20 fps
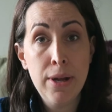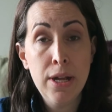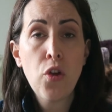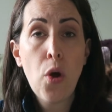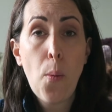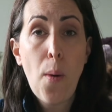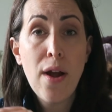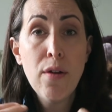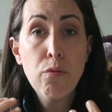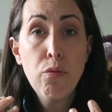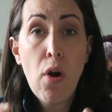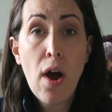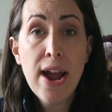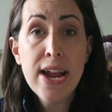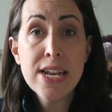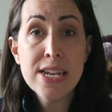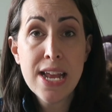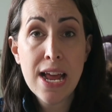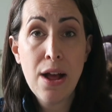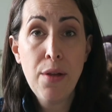So I
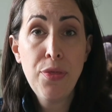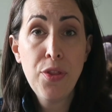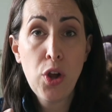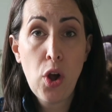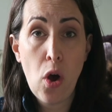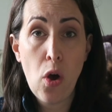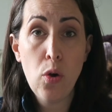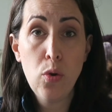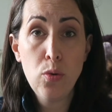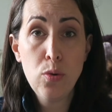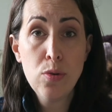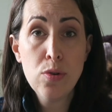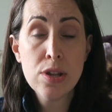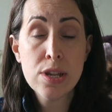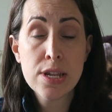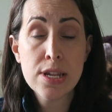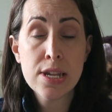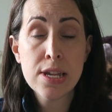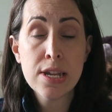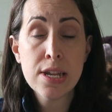write down the goals